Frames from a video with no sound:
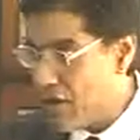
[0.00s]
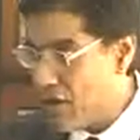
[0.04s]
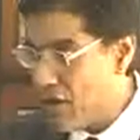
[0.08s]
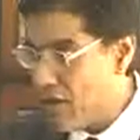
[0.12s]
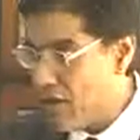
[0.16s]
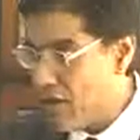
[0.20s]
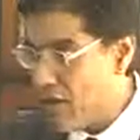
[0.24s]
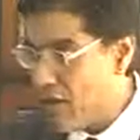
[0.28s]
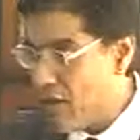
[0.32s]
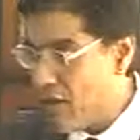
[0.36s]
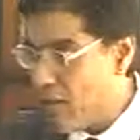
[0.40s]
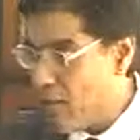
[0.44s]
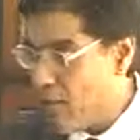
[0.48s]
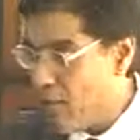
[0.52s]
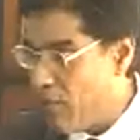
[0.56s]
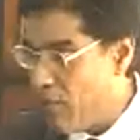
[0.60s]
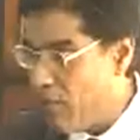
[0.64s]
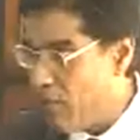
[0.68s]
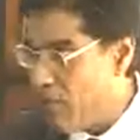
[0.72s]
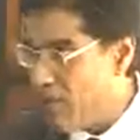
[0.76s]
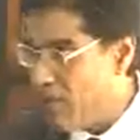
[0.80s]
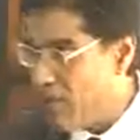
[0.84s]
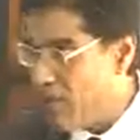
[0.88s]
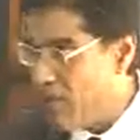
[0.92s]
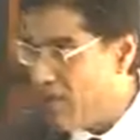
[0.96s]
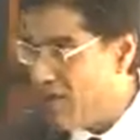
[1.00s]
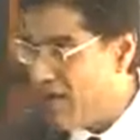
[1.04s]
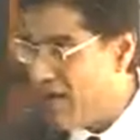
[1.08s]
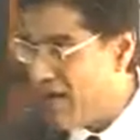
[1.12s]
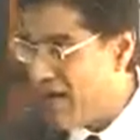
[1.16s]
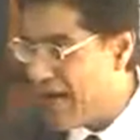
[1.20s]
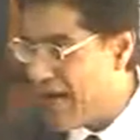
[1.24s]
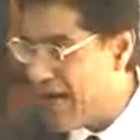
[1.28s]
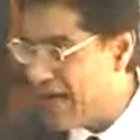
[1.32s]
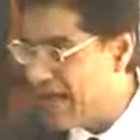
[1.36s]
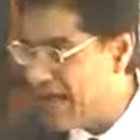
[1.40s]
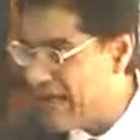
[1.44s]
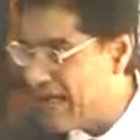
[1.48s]
purport to
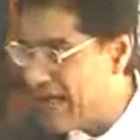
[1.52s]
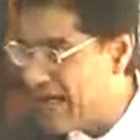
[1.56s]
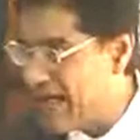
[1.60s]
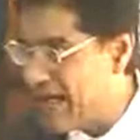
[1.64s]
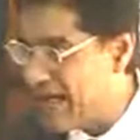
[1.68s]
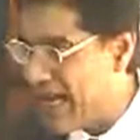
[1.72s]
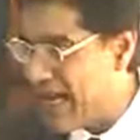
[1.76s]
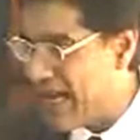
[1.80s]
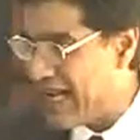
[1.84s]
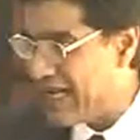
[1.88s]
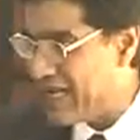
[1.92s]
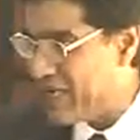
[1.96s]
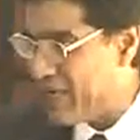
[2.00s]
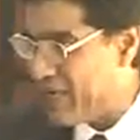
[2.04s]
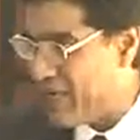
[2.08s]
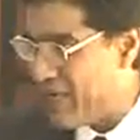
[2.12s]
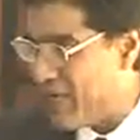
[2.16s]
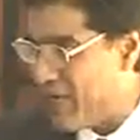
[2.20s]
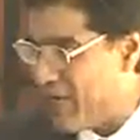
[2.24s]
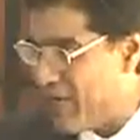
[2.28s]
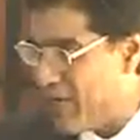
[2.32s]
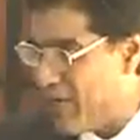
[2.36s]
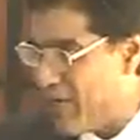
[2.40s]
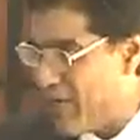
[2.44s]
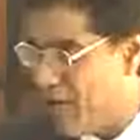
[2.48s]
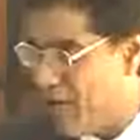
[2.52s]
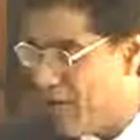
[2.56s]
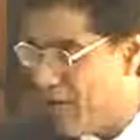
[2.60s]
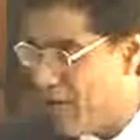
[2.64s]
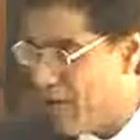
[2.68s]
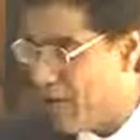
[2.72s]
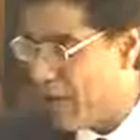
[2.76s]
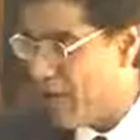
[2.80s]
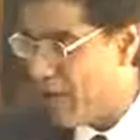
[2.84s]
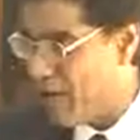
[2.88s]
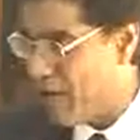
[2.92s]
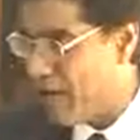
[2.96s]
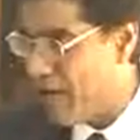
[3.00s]
tax the transfer of immovable
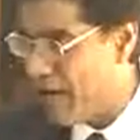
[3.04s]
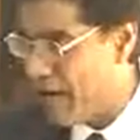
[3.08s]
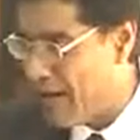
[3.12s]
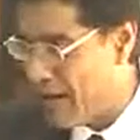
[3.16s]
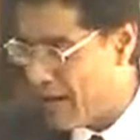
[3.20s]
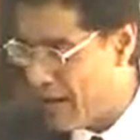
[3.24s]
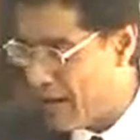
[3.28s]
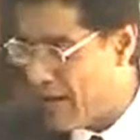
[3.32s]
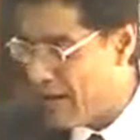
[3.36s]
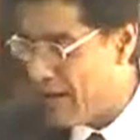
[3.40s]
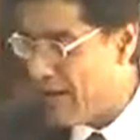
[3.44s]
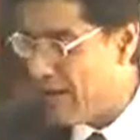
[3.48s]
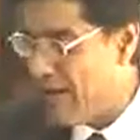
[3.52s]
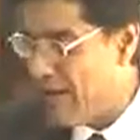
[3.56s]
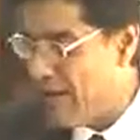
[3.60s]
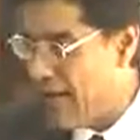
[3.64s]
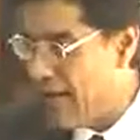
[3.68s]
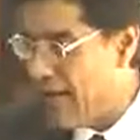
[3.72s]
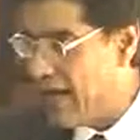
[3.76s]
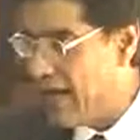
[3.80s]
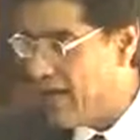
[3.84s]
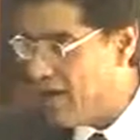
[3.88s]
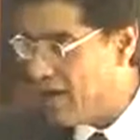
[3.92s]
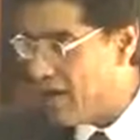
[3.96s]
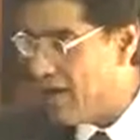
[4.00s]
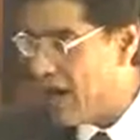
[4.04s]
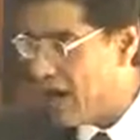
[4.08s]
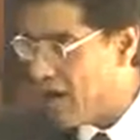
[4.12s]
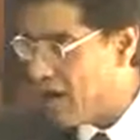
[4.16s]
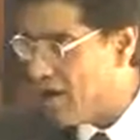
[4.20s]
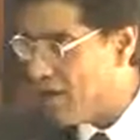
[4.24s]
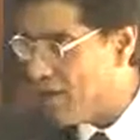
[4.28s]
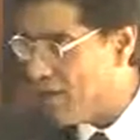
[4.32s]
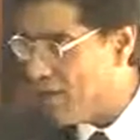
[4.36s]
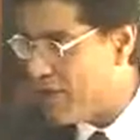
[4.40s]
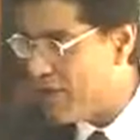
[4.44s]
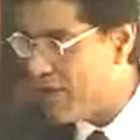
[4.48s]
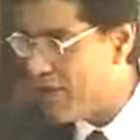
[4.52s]
property. There your
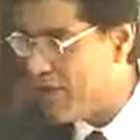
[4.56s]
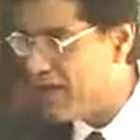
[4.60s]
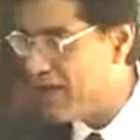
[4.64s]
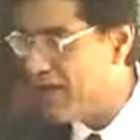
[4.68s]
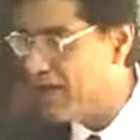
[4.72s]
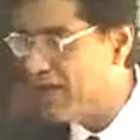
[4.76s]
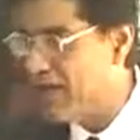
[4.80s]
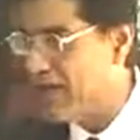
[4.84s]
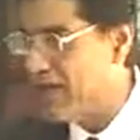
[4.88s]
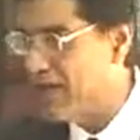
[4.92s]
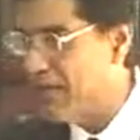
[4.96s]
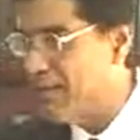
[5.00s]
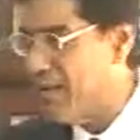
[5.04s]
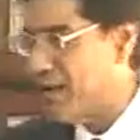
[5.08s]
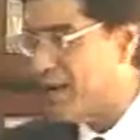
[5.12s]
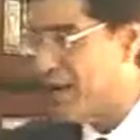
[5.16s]
occupation certificate